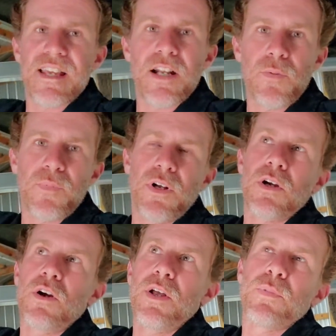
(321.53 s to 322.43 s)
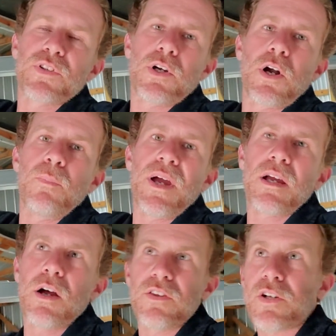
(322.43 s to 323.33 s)
up, then I'll go ahead and put the car back
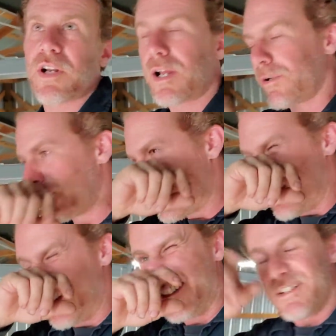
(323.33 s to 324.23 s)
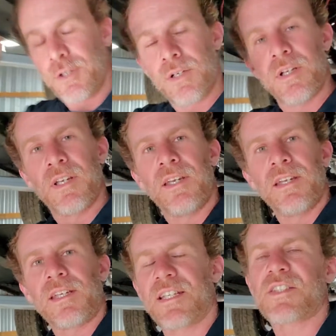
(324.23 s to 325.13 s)
on the ground.
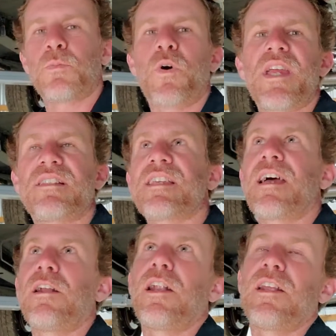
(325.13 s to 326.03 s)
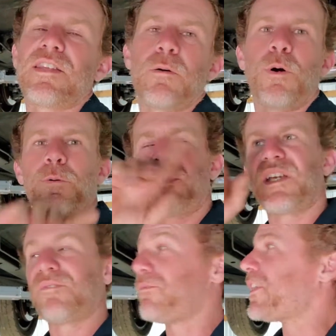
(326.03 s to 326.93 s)
get some weight sat on it. That way we
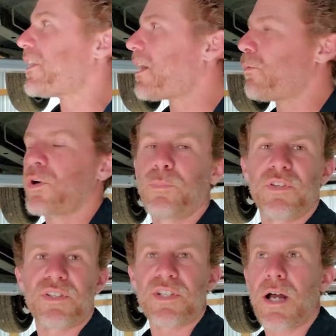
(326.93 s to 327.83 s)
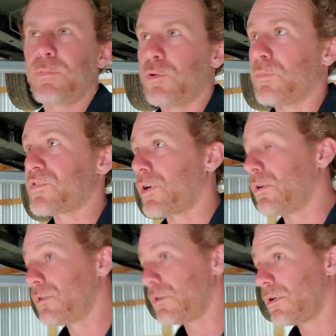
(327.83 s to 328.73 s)
can figure out where to put the top loop. So
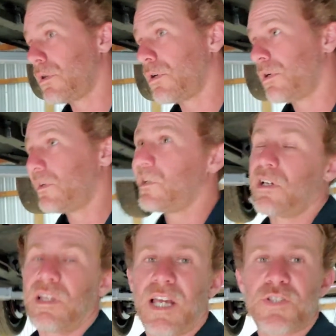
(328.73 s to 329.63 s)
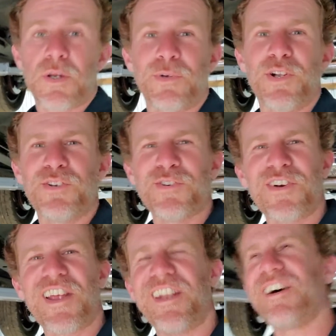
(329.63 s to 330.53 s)
that's what I'm going to do
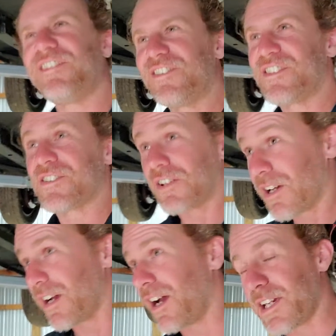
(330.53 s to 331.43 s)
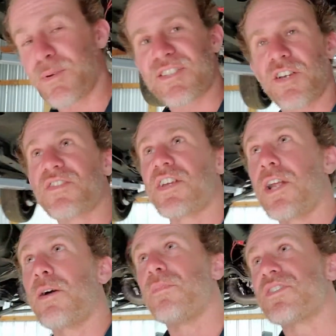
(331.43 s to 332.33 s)
right now. Get myself set
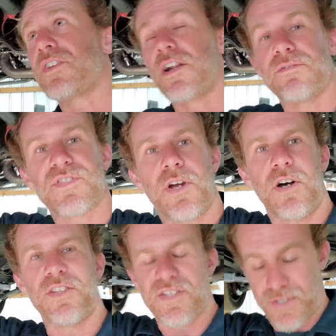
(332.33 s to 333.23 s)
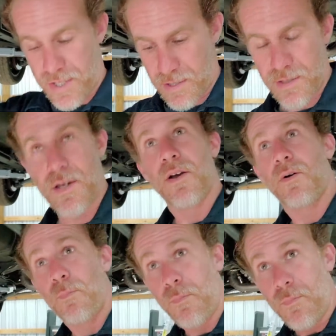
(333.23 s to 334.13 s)
up and start installing this
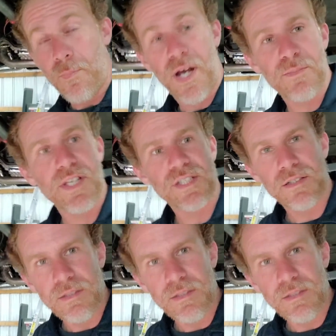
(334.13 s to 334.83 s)
bottom section.